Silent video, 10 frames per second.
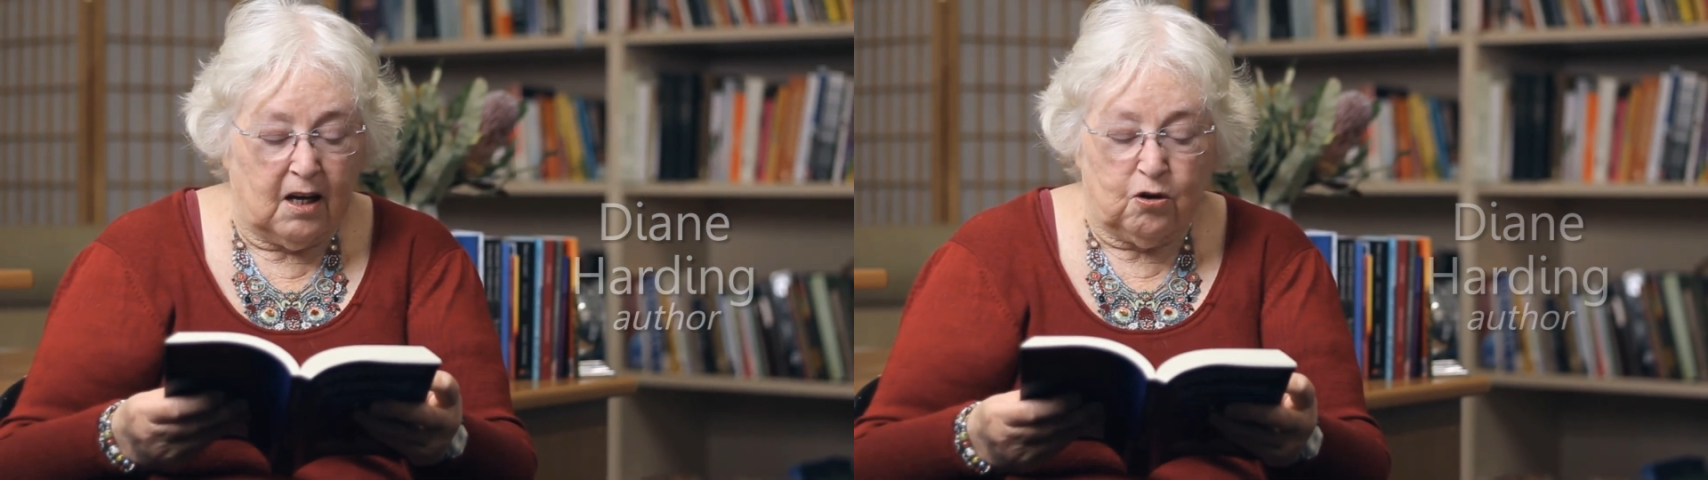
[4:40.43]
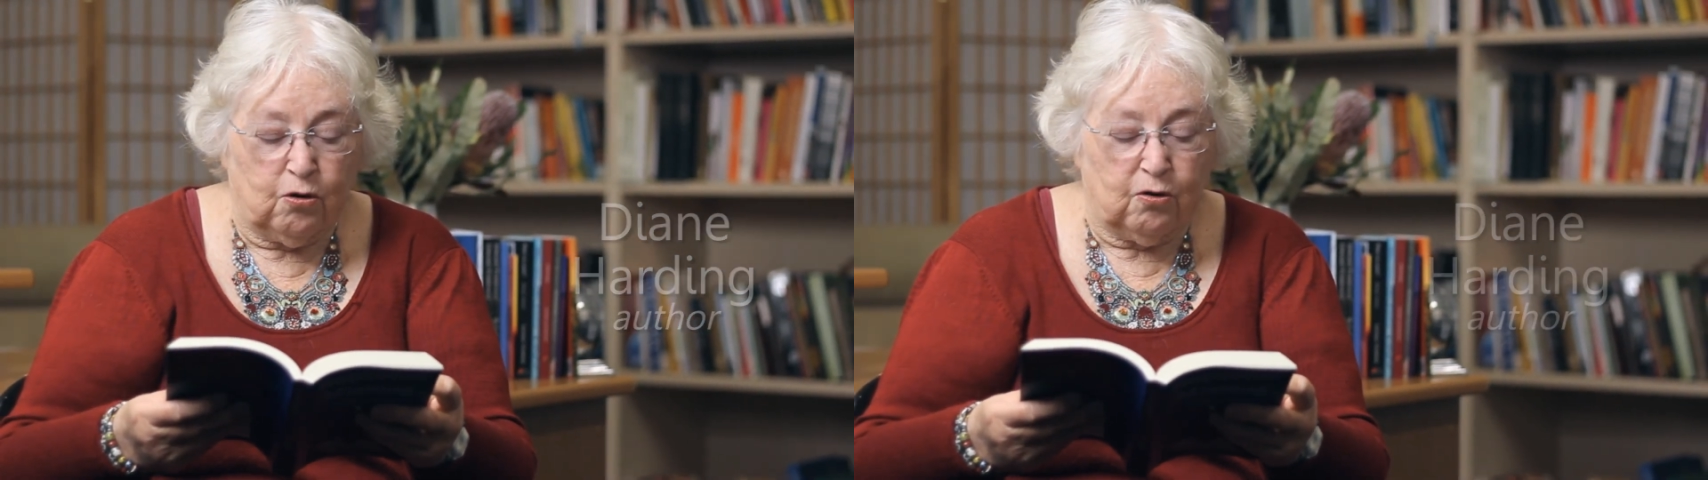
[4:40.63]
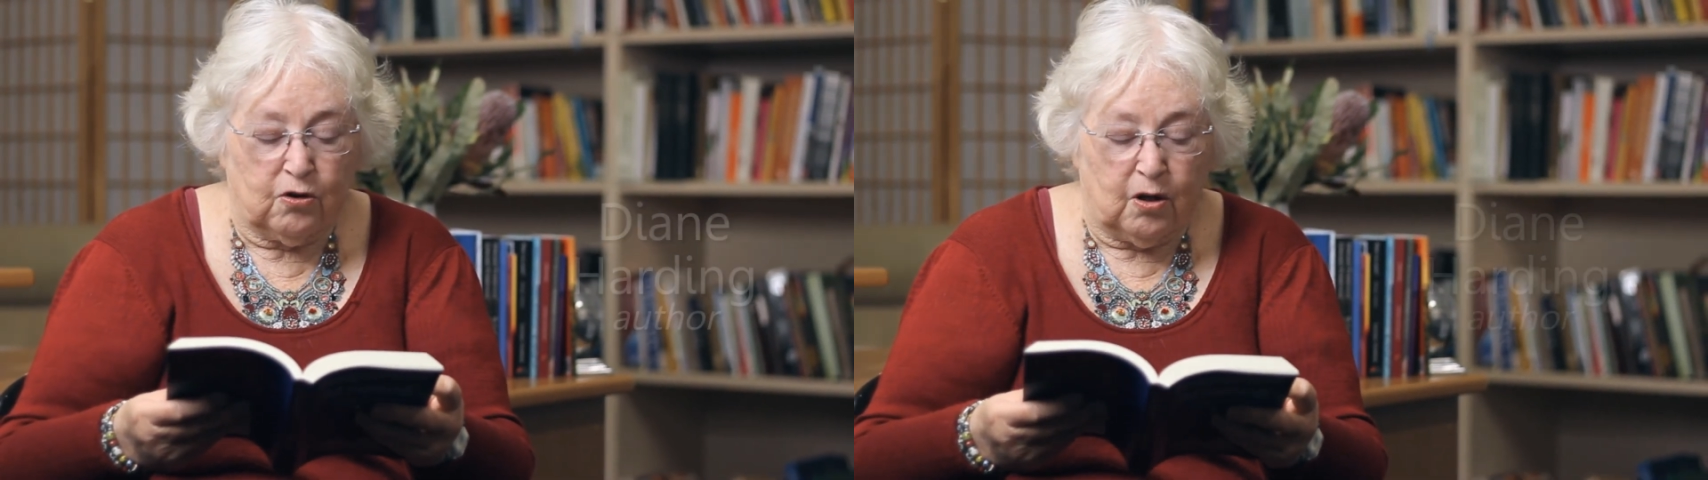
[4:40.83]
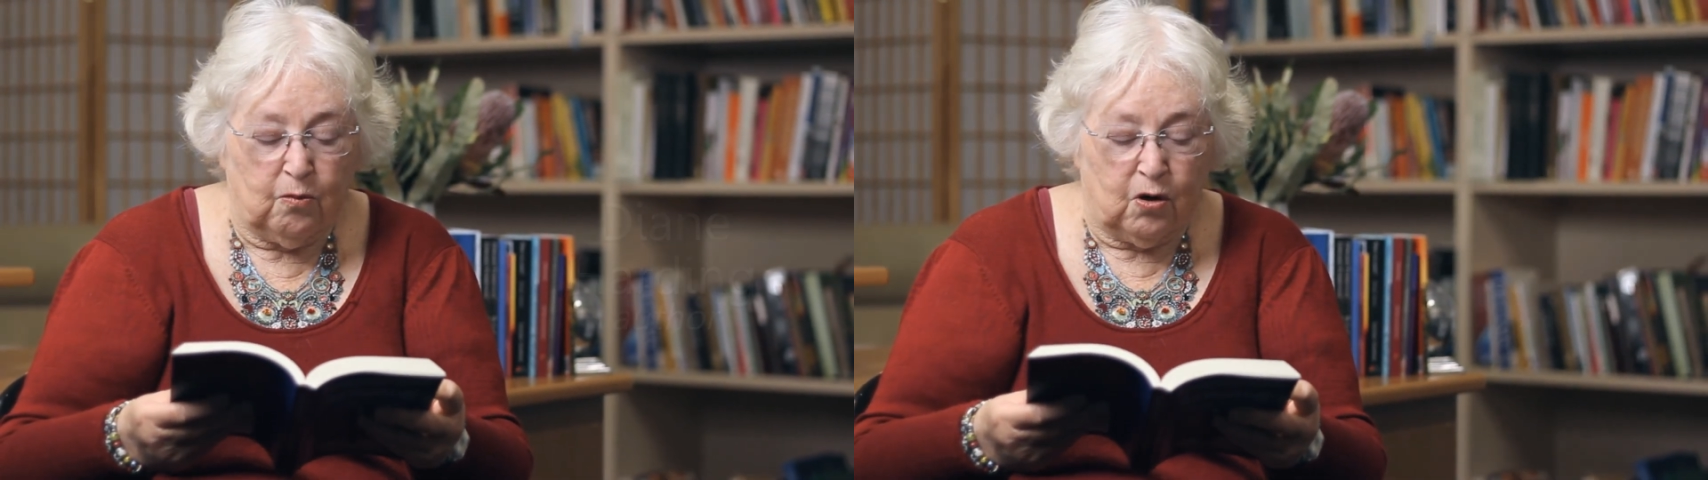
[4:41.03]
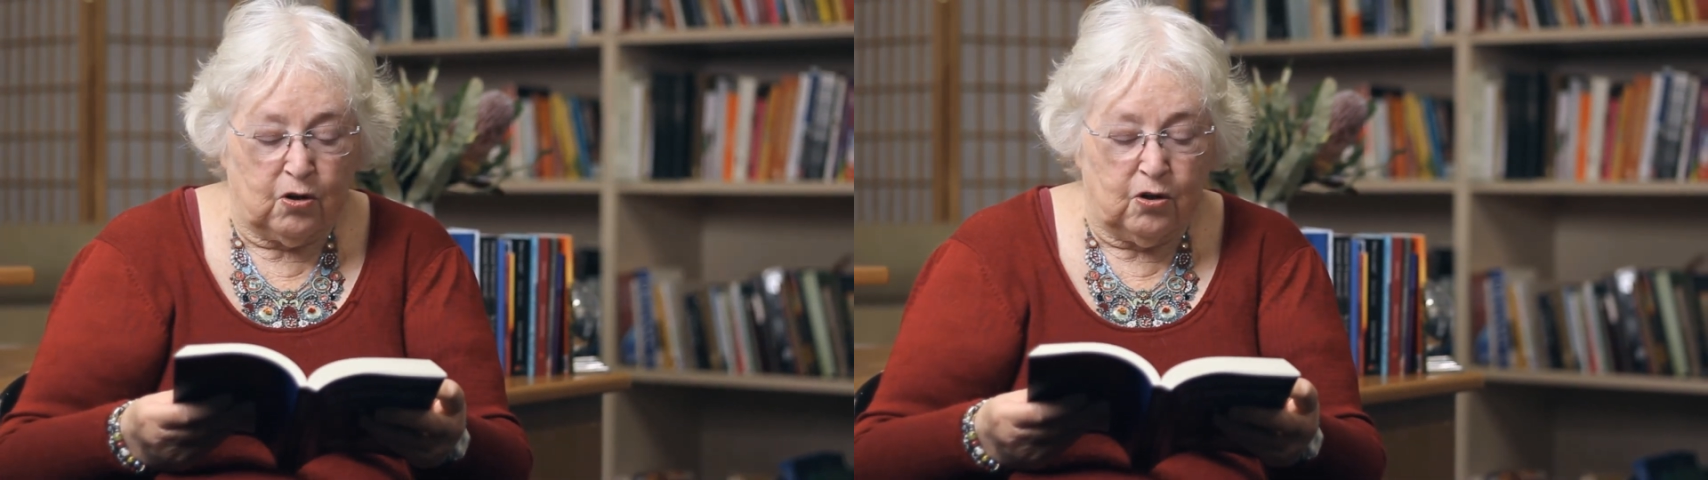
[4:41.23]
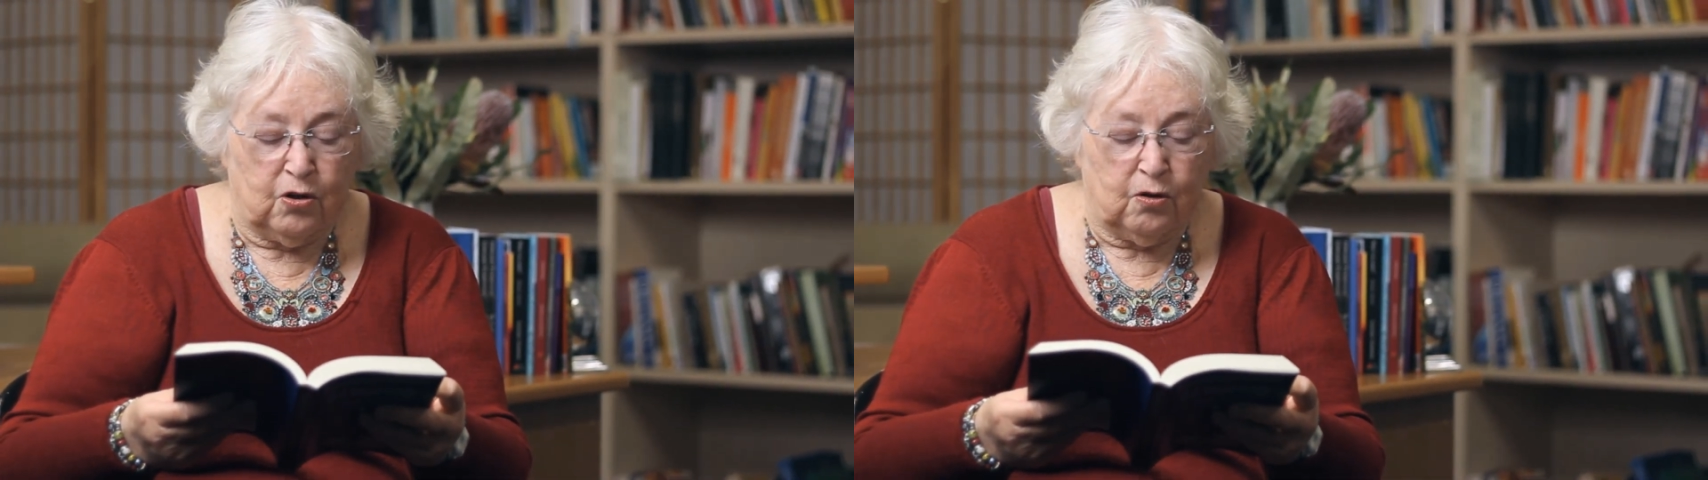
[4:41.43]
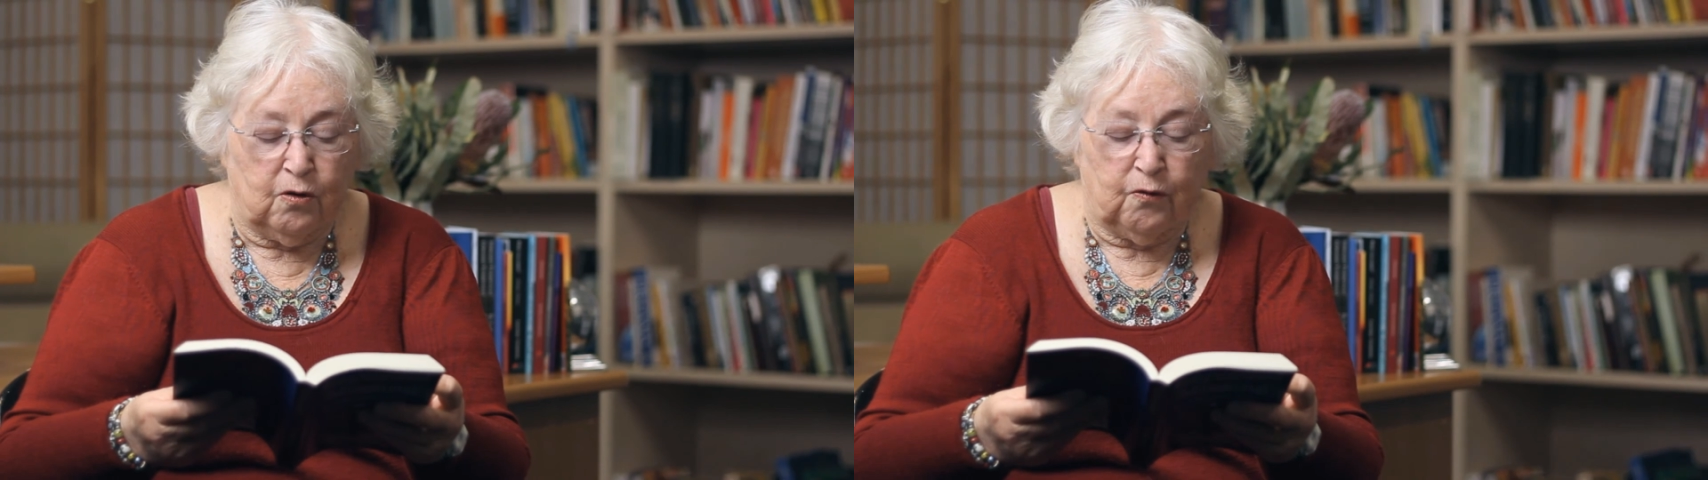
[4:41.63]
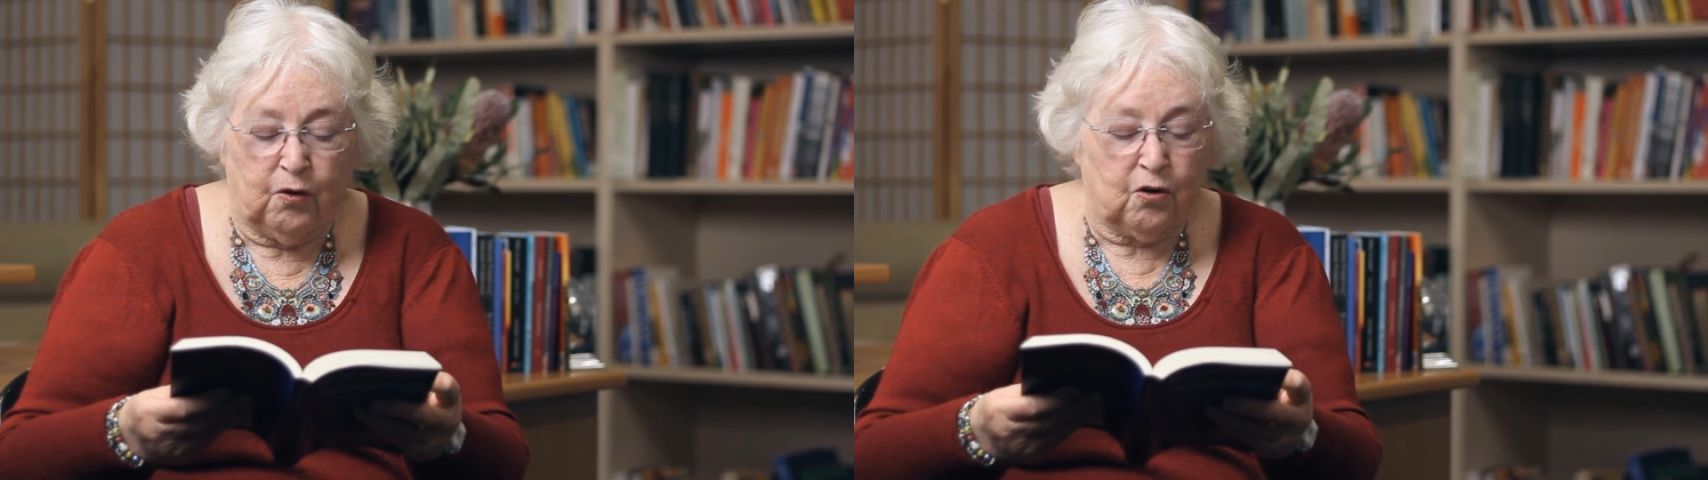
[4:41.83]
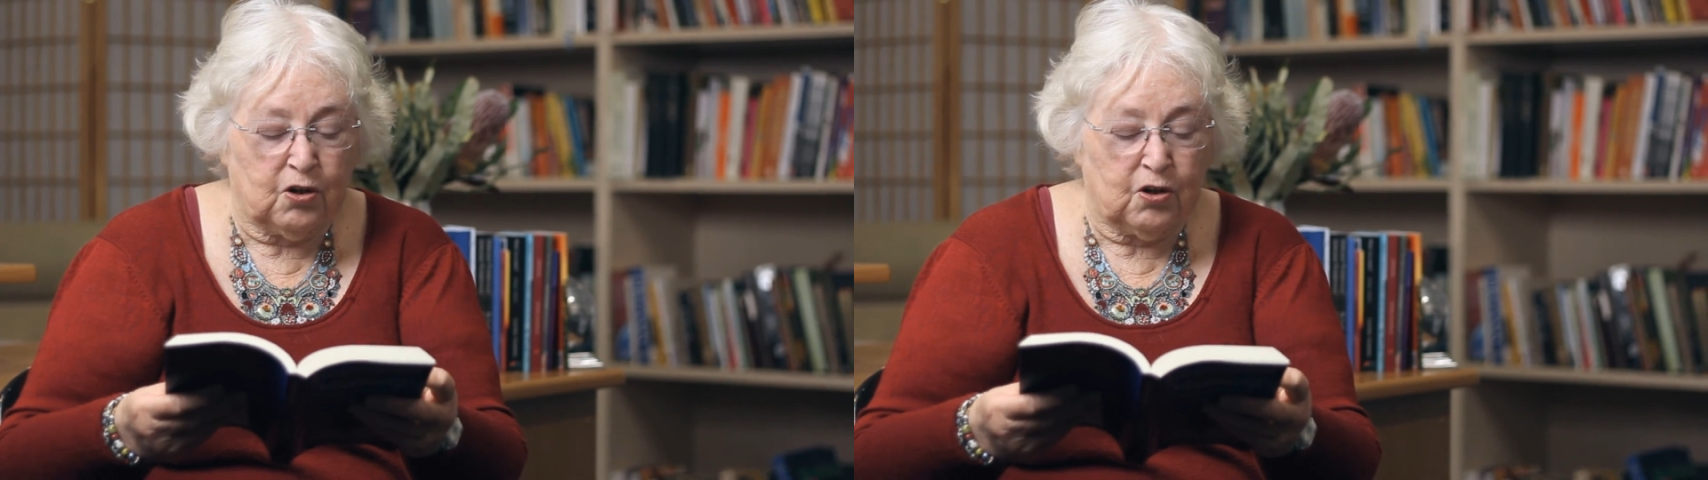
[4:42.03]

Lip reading: and talks on what to do if you're